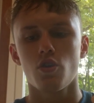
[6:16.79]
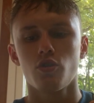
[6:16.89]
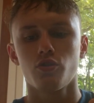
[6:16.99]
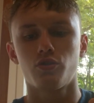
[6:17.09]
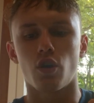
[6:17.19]

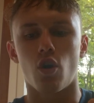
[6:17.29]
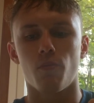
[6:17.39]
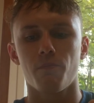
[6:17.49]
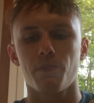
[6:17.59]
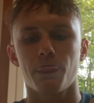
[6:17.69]

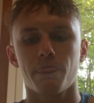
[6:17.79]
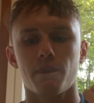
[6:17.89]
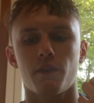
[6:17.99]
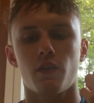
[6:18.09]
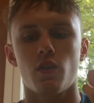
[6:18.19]
So
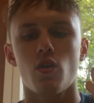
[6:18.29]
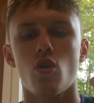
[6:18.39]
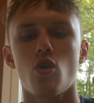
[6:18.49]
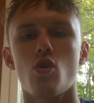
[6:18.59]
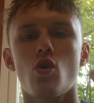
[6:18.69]

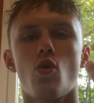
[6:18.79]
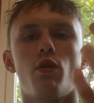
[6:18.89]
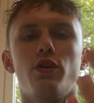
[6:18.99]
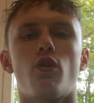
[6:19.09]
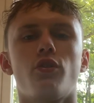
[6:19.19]

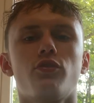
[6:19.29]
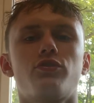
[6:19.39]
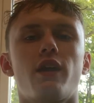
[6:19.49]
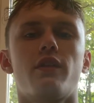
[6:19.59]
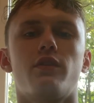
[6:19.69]
when you
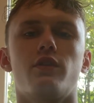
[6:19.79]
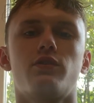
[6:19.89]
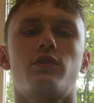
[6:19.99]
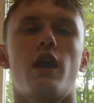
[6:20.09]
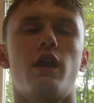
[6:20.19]
understand
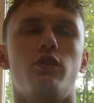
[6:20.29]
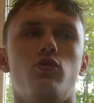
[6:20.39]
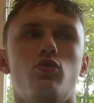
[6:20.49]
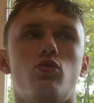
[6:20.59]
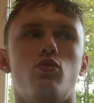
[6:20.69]
this and
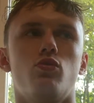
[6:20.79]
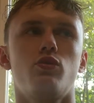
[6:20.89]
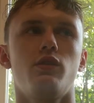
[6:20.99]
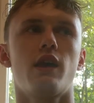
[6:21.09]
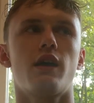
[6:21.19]
you
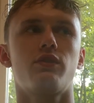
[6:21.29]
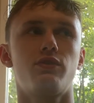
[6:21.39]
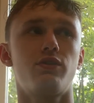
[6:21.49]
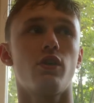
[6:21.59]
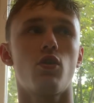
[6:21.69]
yet
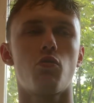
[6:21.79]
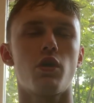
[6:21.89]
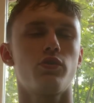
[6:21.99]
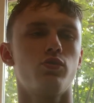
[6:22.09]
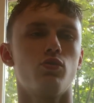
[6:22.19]
still
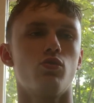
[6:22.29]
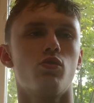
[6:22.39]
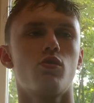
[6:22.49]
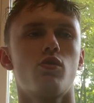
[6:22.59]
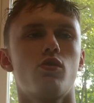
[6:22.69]
want to